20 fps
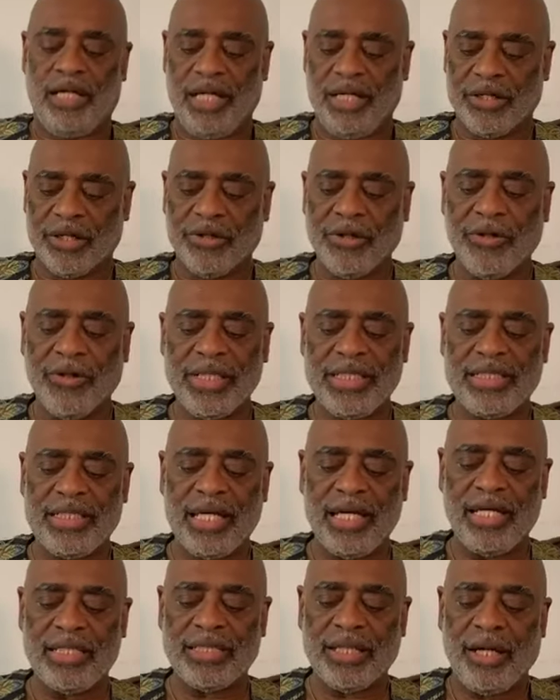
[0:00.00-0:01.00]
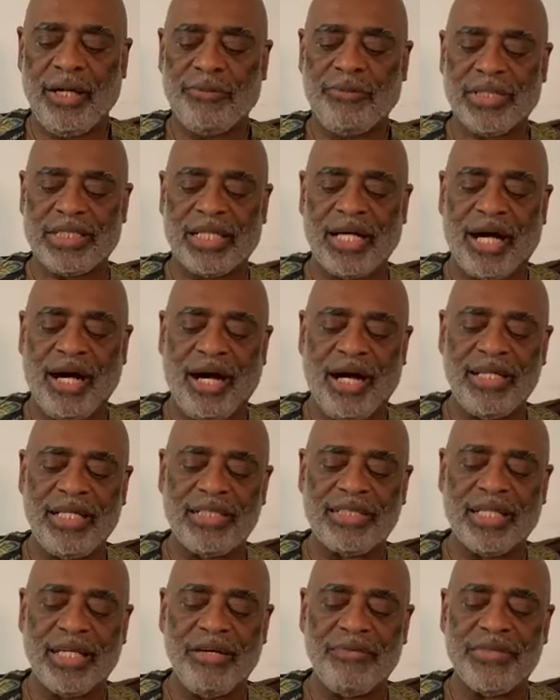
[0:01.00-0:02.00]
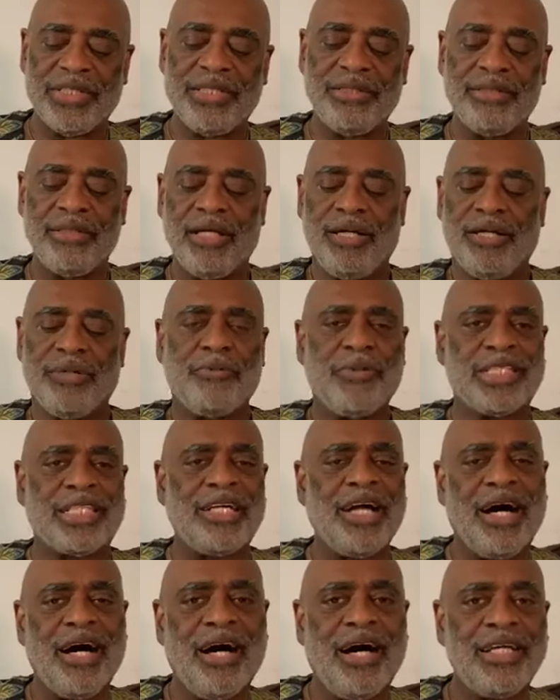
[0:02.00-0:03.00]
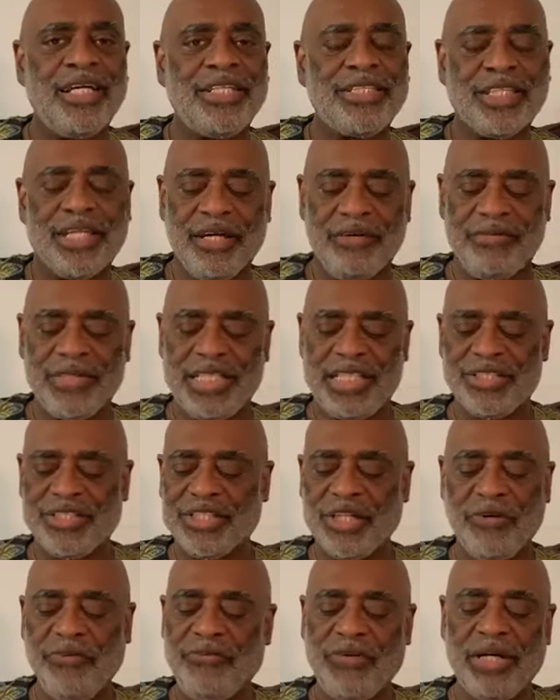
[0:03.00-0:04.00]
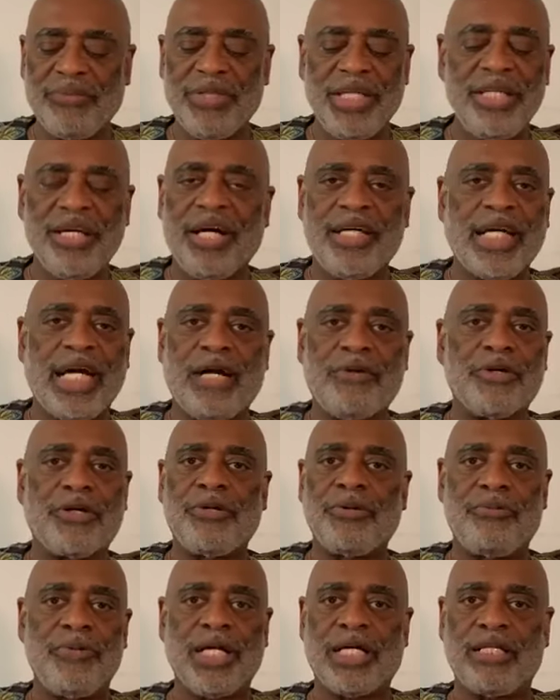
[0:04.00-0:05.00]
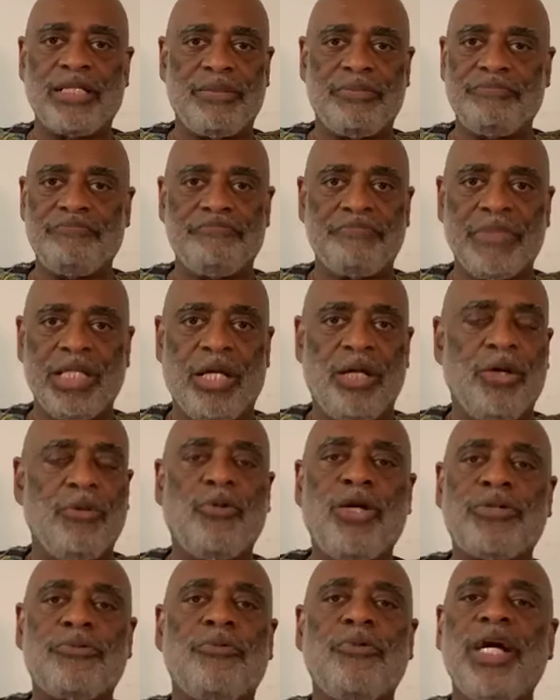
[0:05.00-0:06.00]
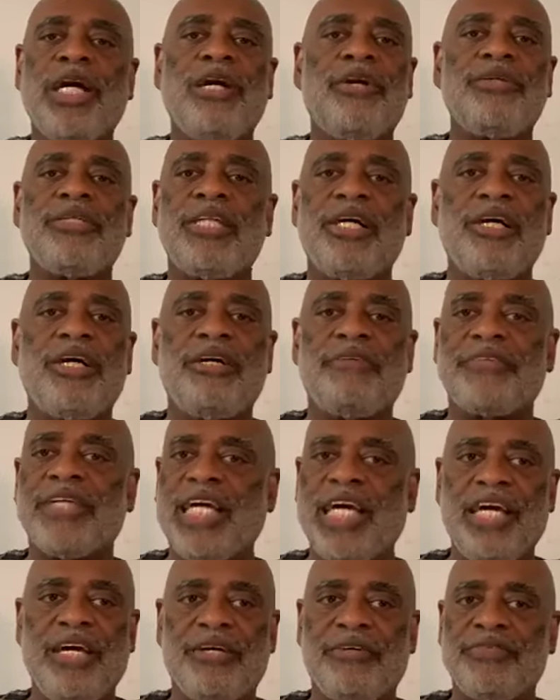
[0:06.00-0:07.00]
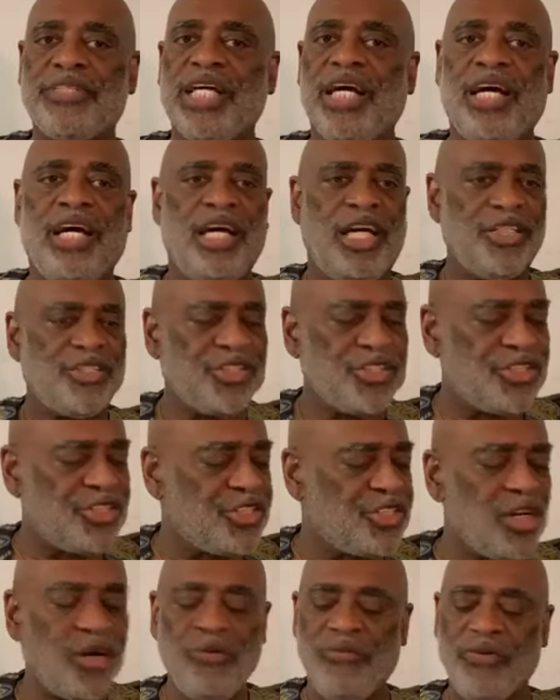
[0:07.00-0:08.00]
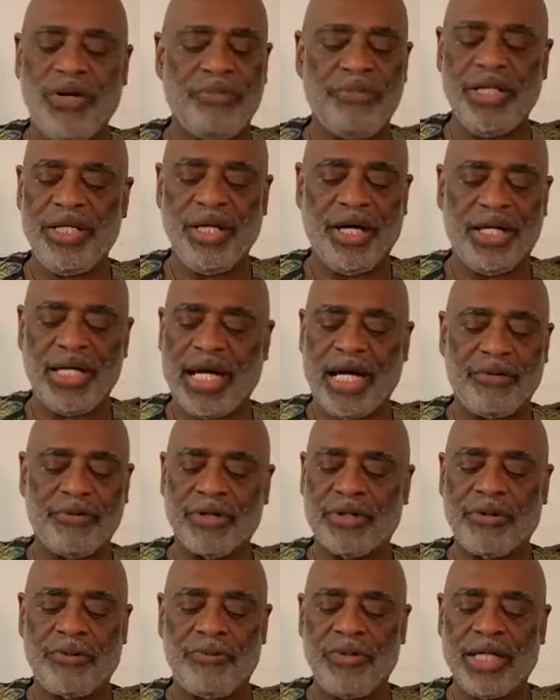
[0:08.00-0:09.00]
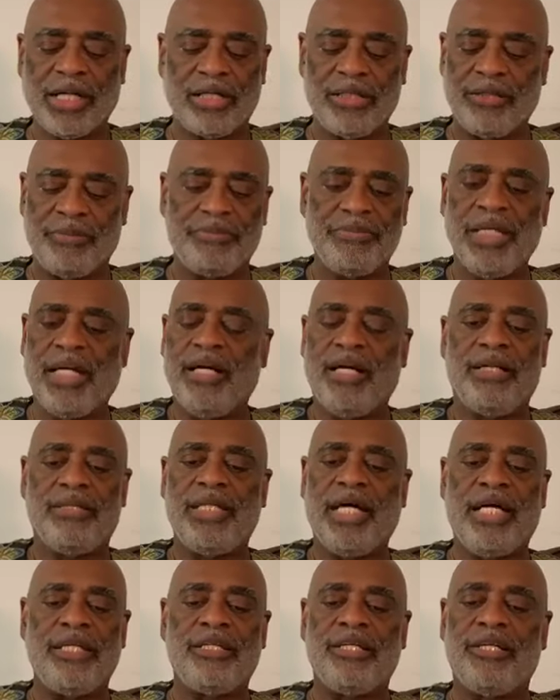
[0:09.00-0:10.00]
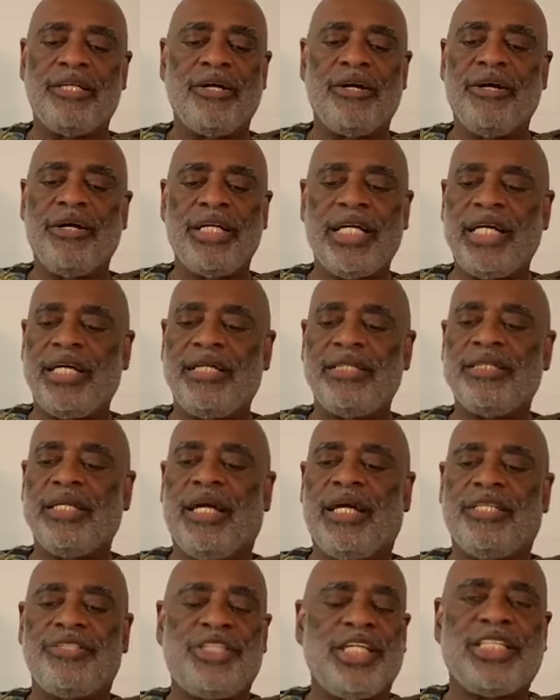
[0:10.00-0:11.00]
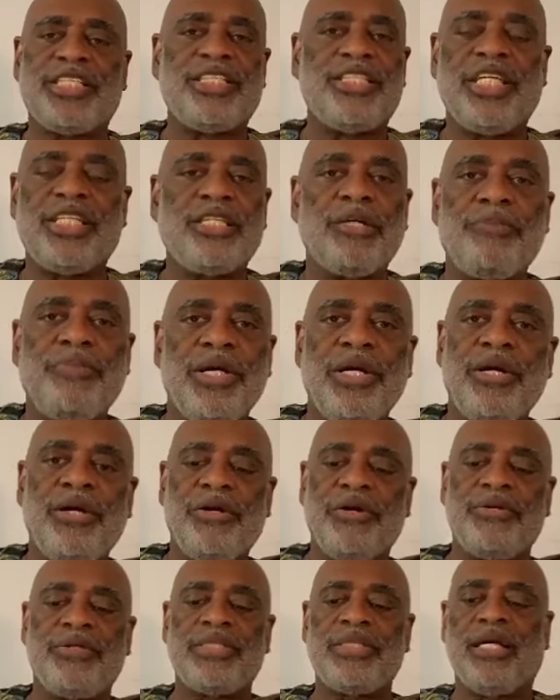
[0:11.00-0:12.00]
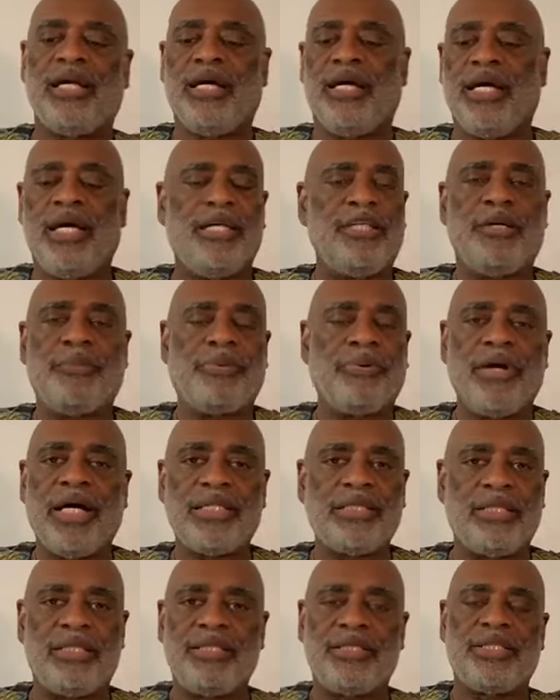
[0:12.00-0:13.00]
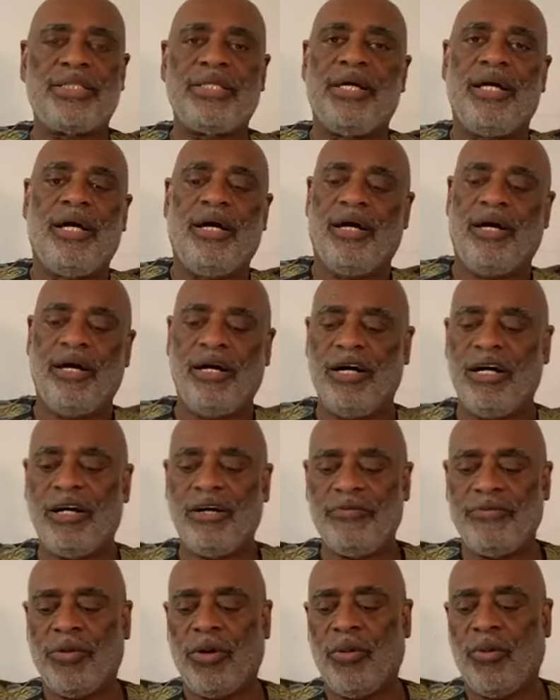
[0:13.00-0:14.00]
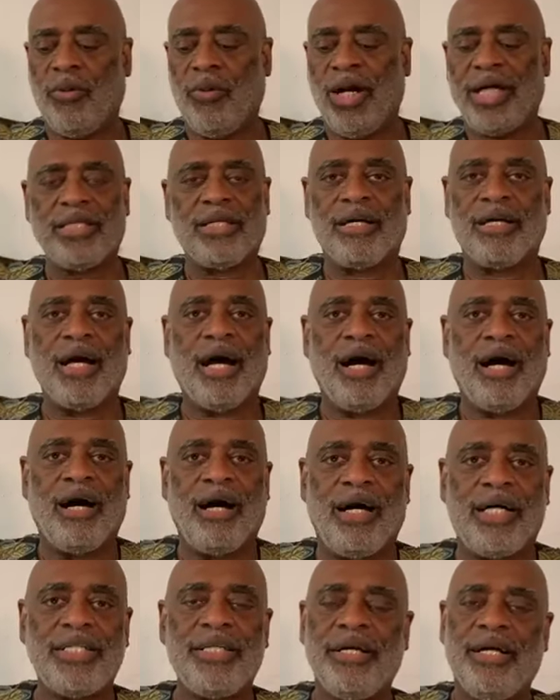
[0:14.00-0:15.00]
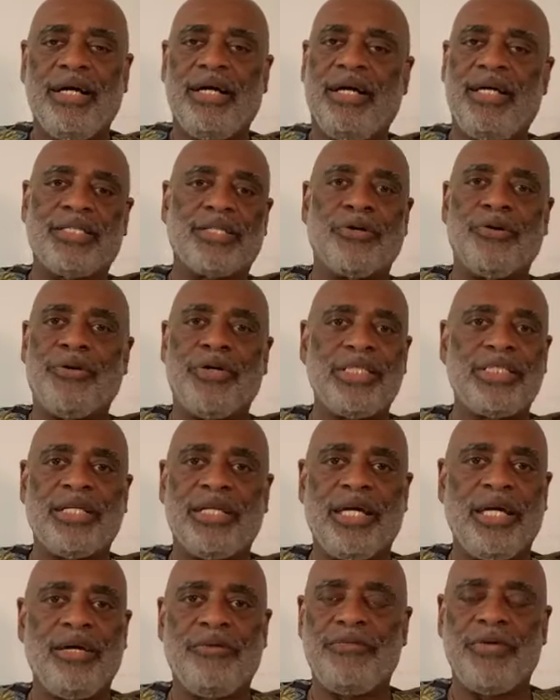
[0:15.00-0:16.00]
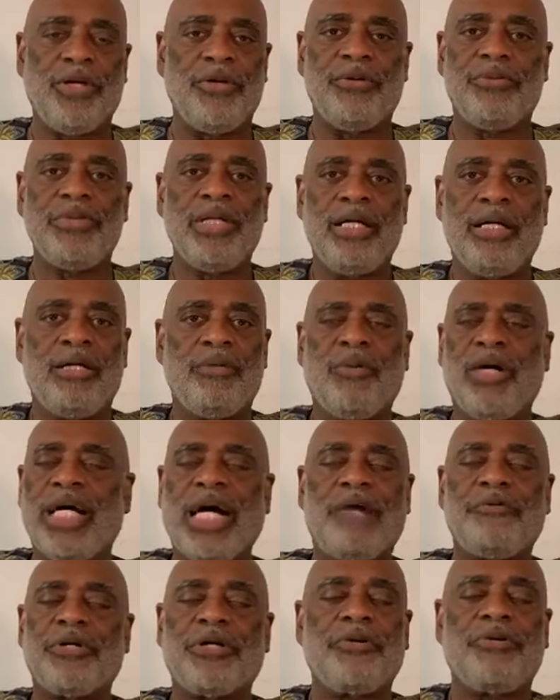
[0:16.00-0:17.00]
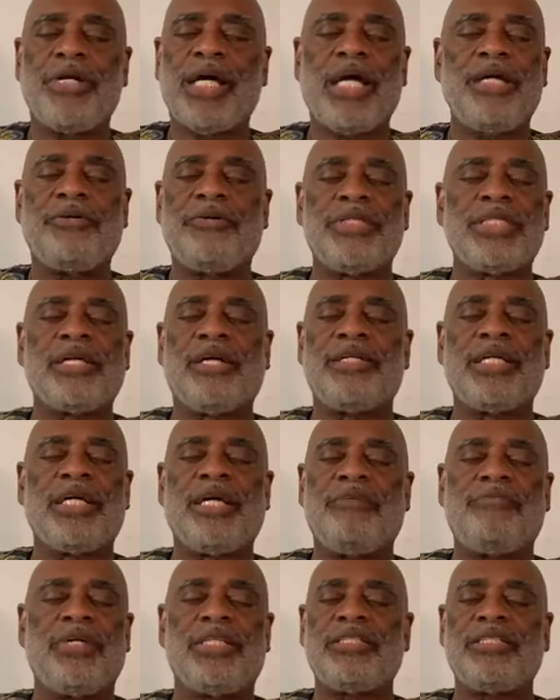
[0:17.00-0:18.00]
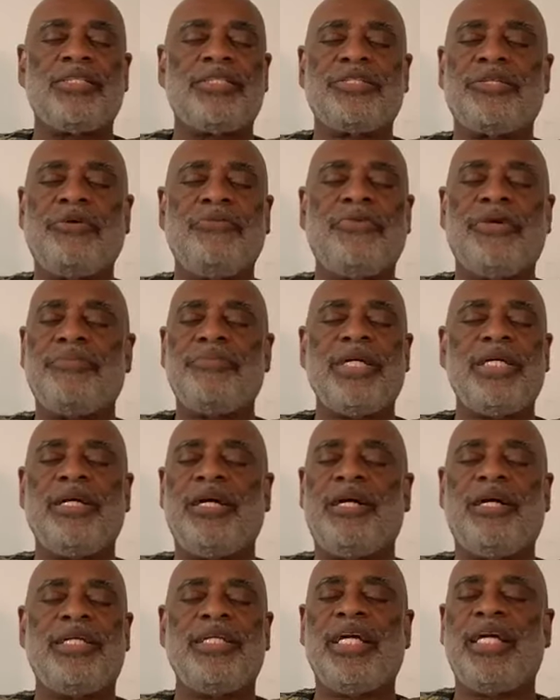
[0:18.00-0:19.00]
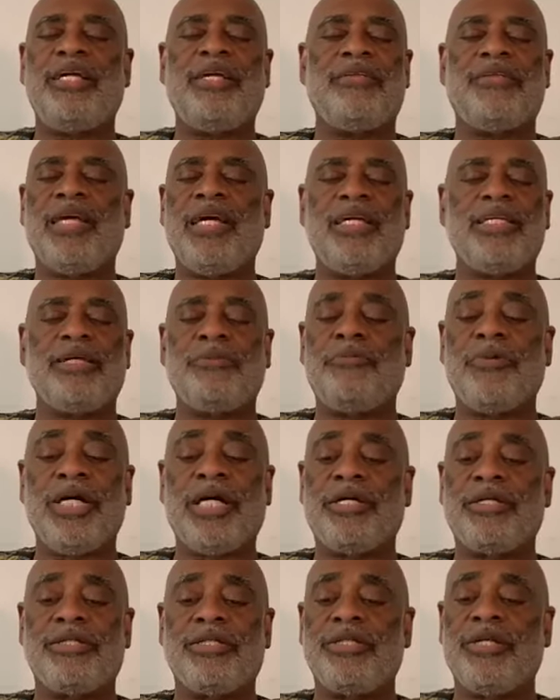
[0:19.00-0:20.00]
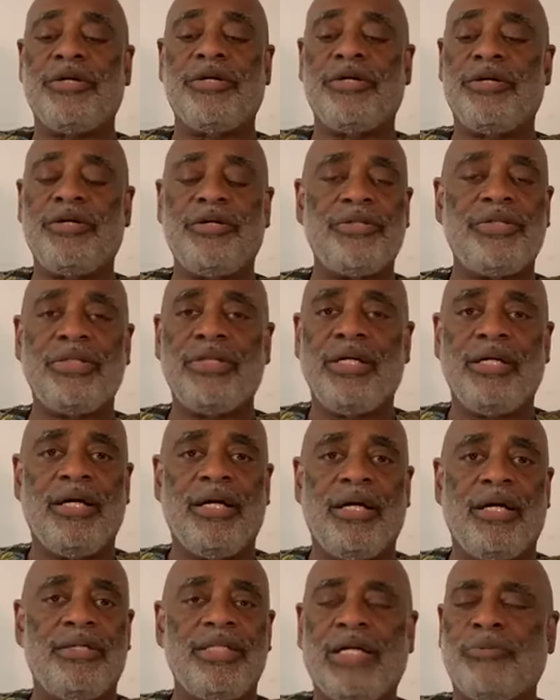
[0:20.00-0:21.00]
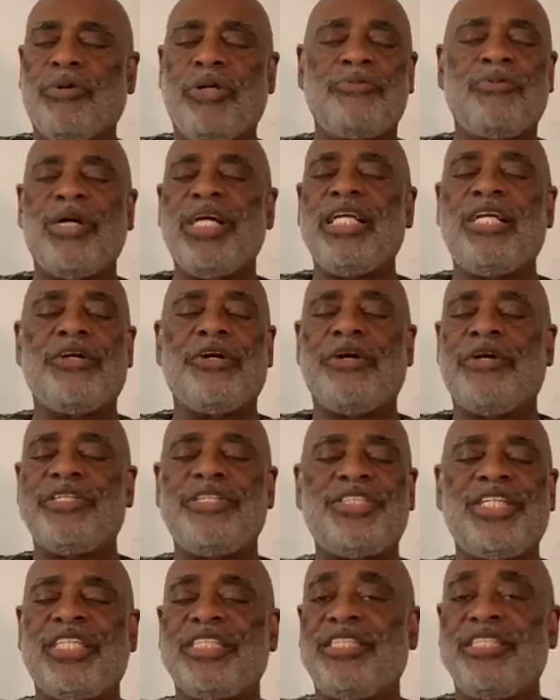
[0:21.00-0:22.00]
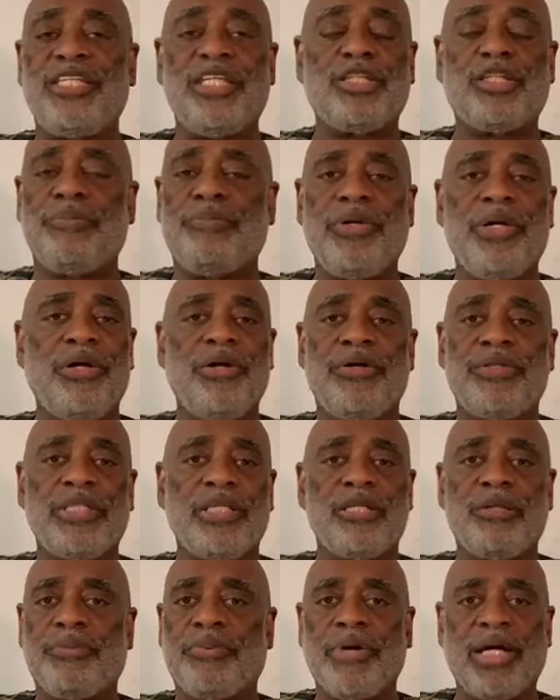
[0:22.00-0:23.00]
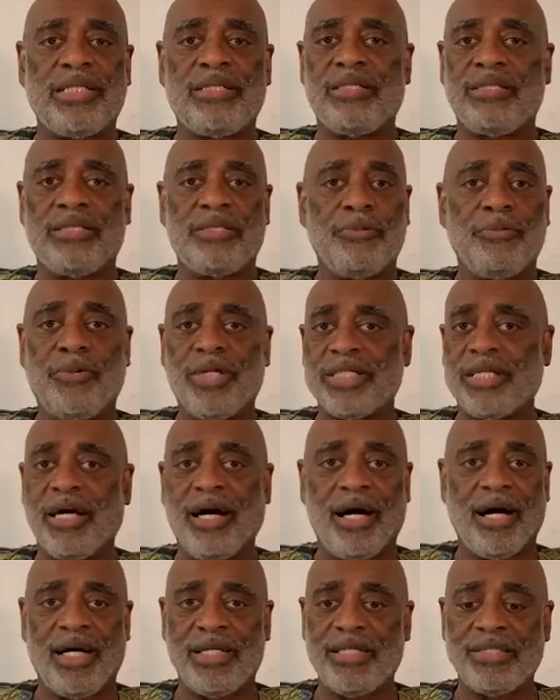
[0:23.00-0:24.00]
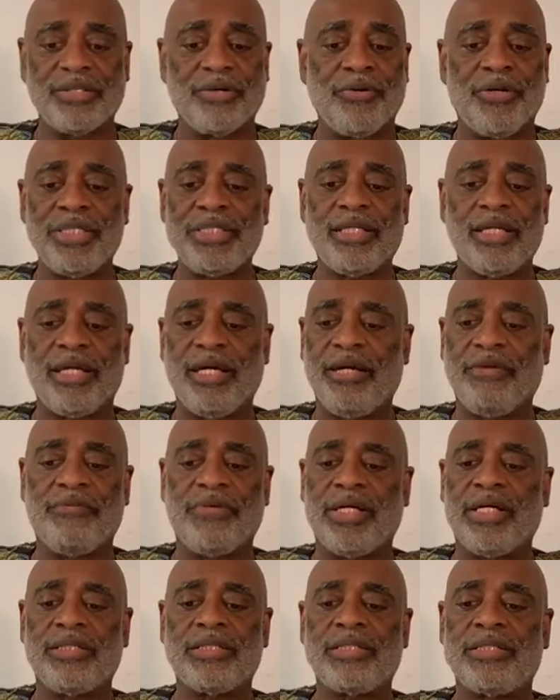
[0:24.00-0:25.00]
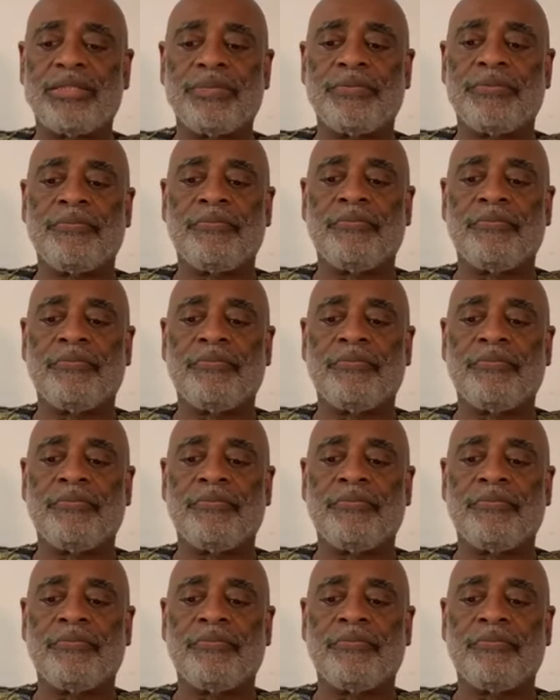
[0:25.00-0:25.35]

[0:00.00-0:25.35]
The Course says what God has given is so far beyond our curriculum. What real love gives is so far beyond our curriculum that learning just disappears in the presence of what God is going to give you. What our Creator is going to give us is so far beyond anything that we could learn, that what we learn just disappears in the presence of what God is going to give us.